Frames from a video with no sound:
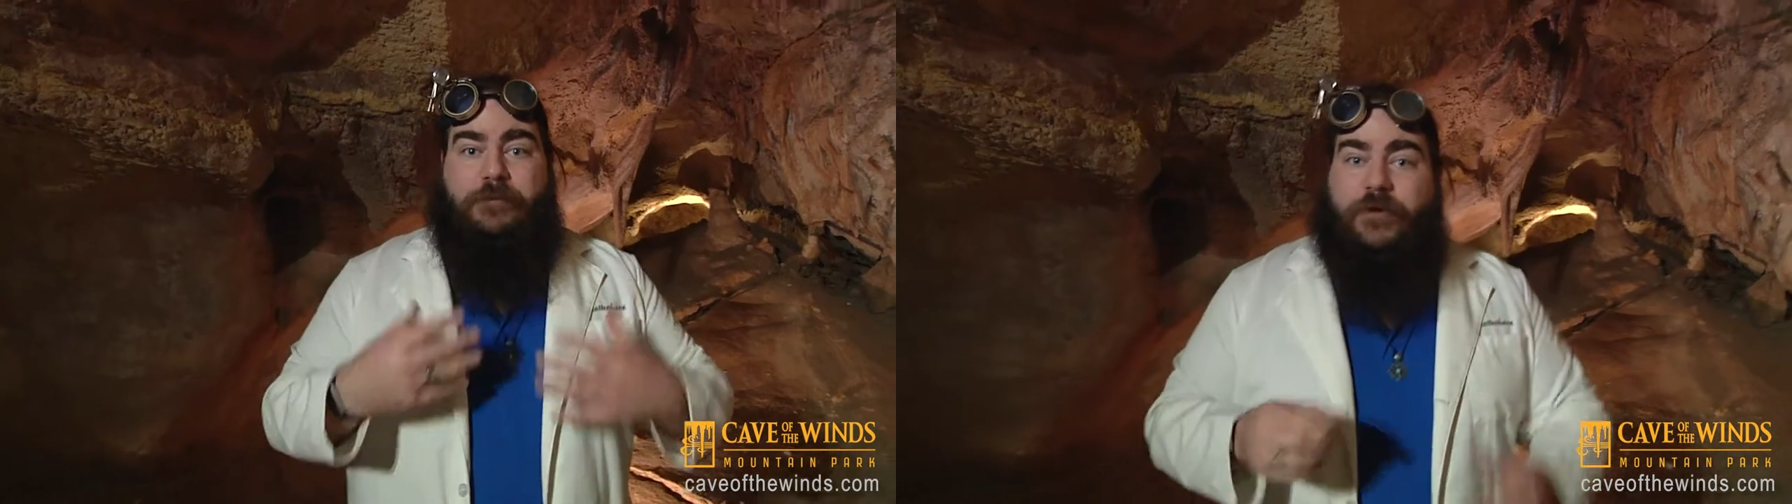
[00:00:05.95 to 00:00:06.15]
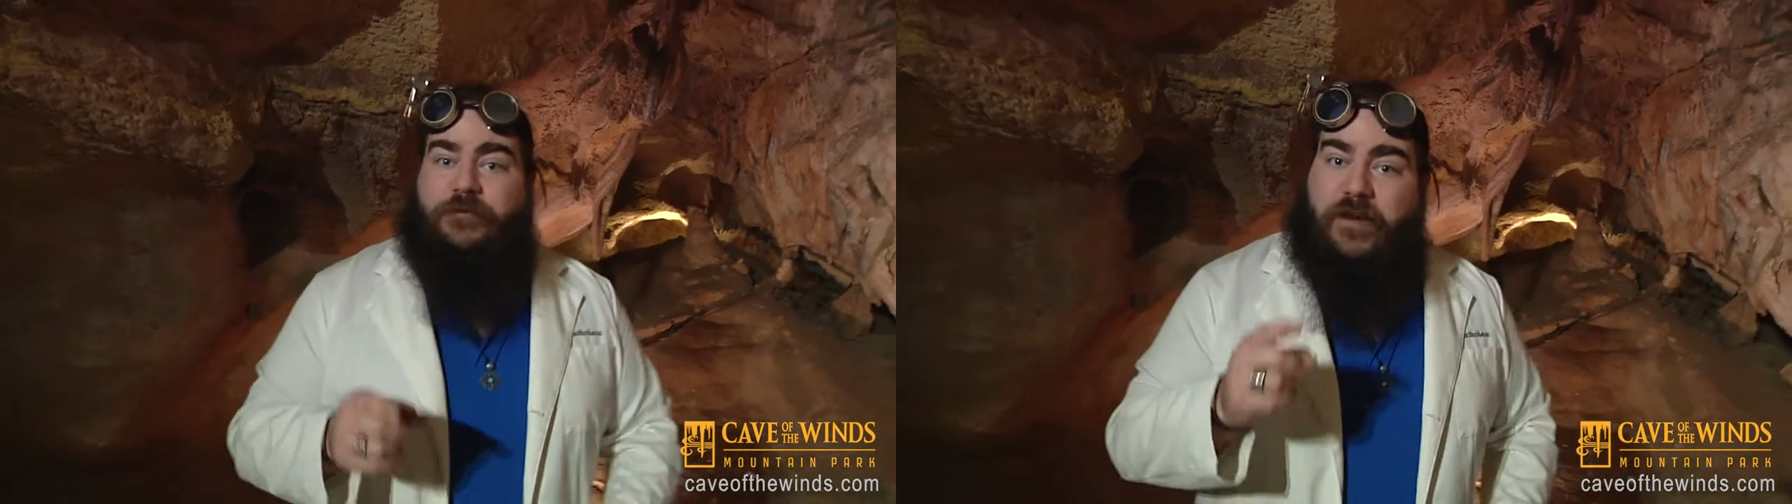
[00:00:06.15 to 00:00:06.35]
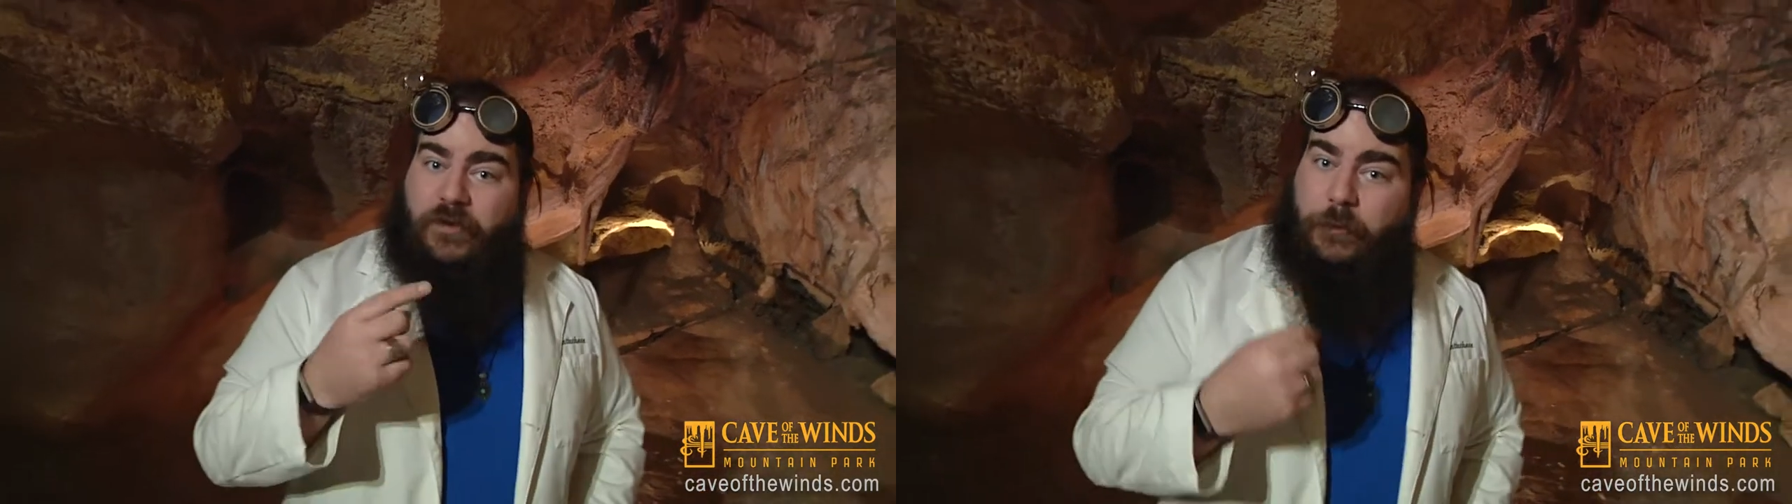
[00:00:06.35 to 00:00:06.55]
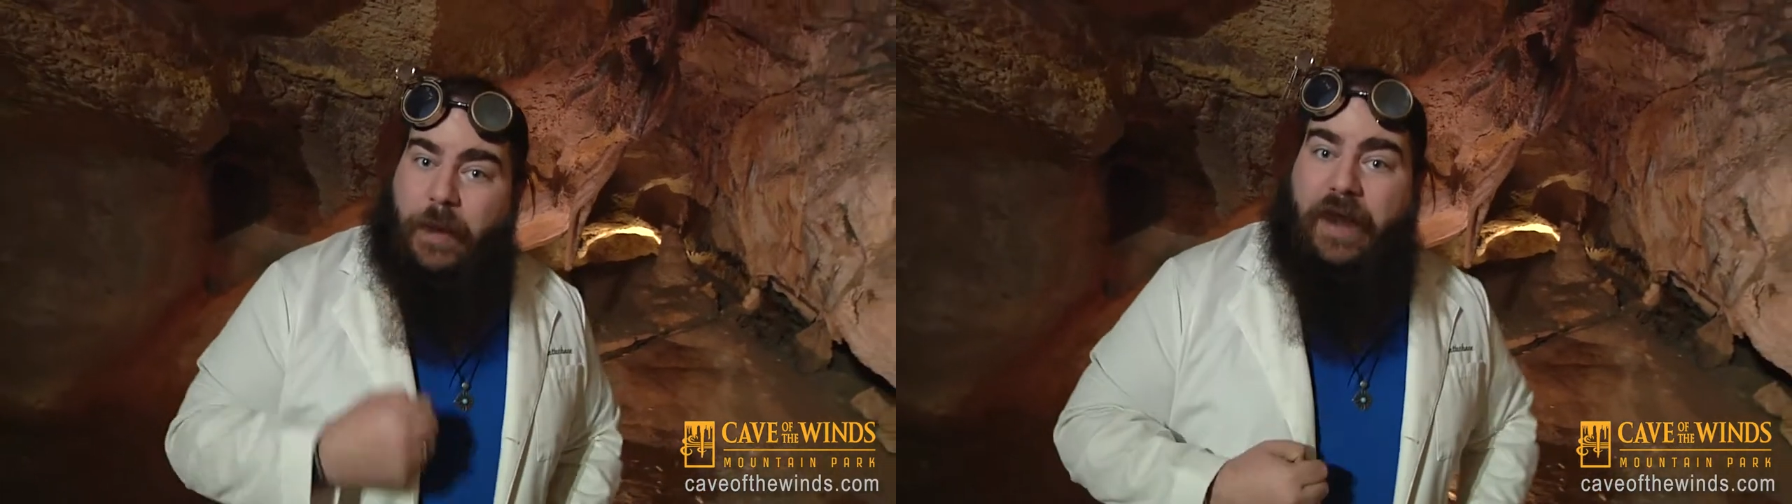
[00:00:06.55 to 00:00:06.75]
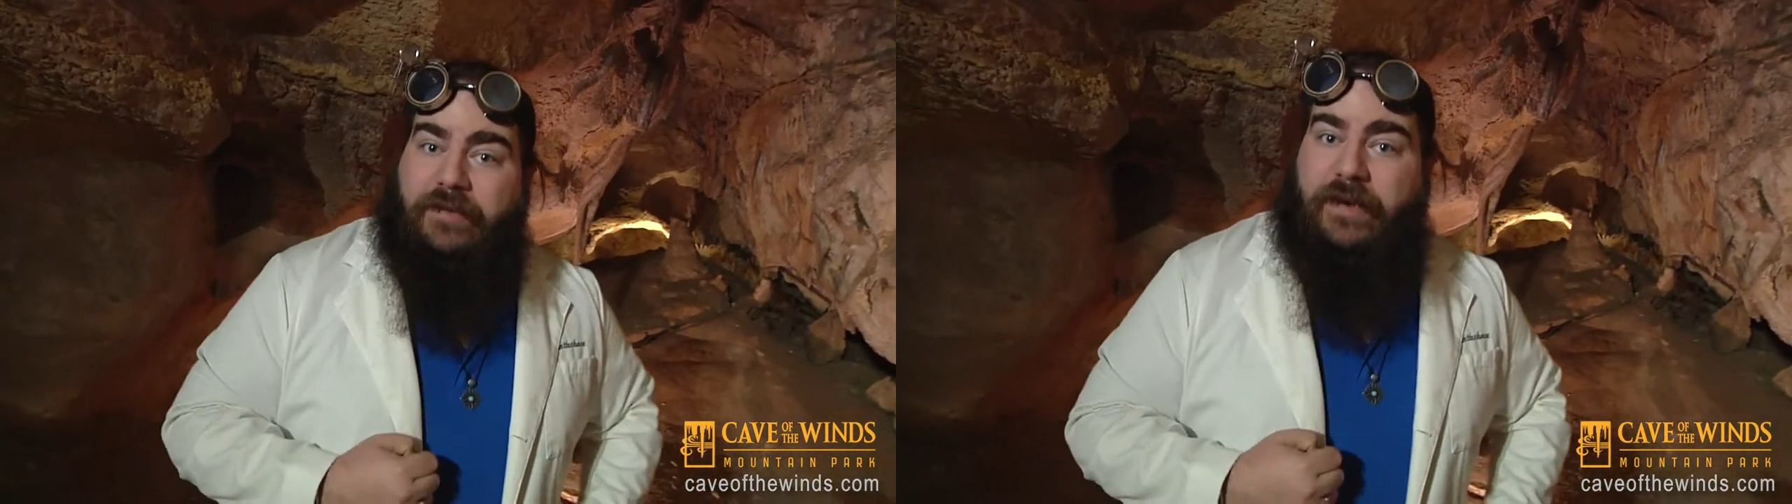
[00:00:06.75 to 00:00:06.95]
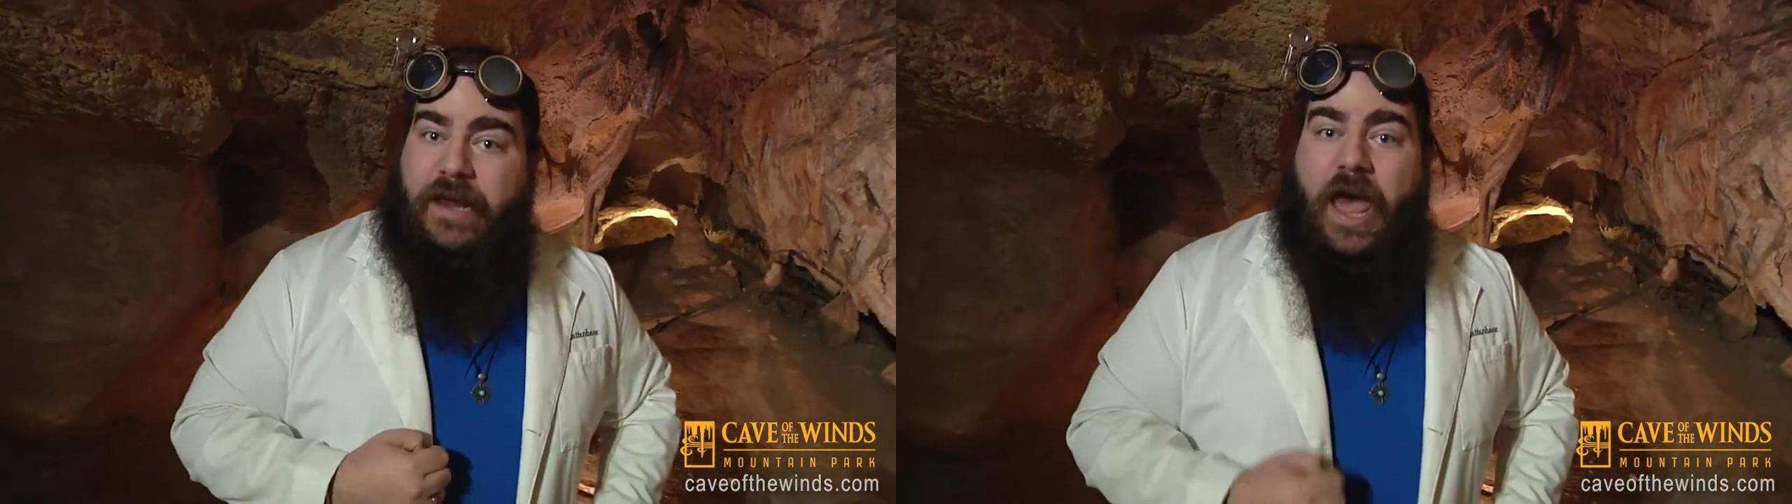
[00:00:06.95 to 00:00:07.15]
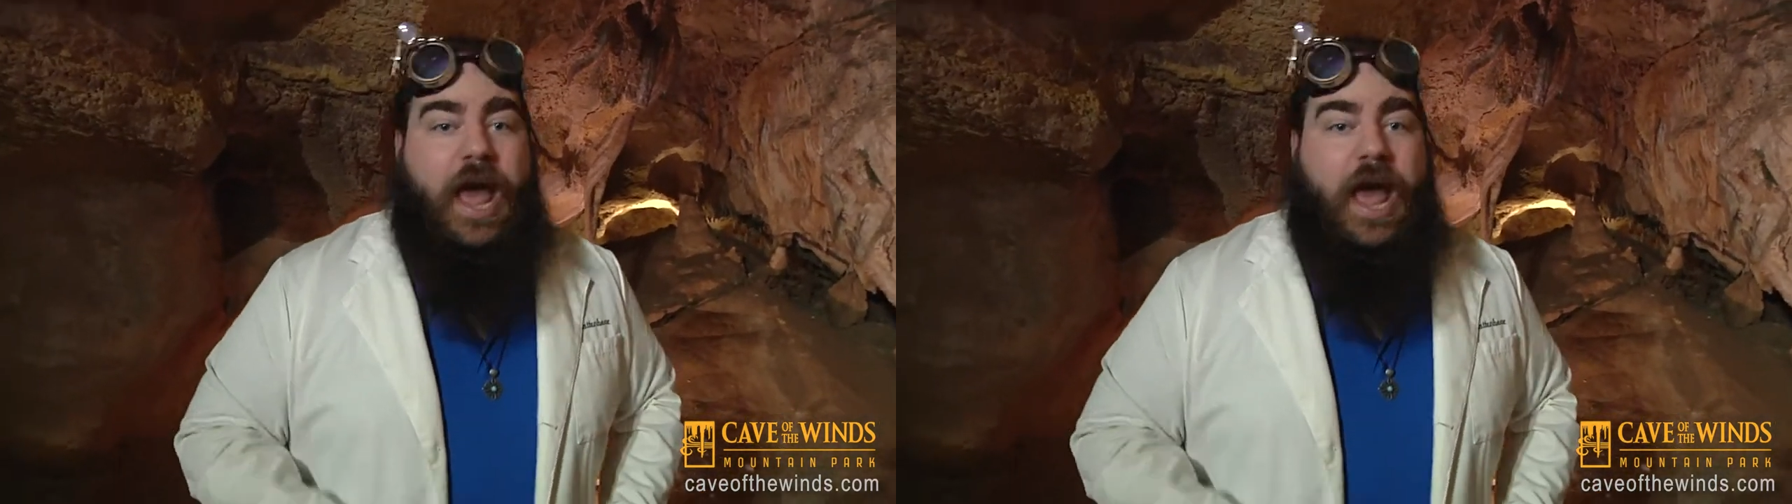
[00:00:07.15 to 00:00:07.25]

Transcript: Professor Batty,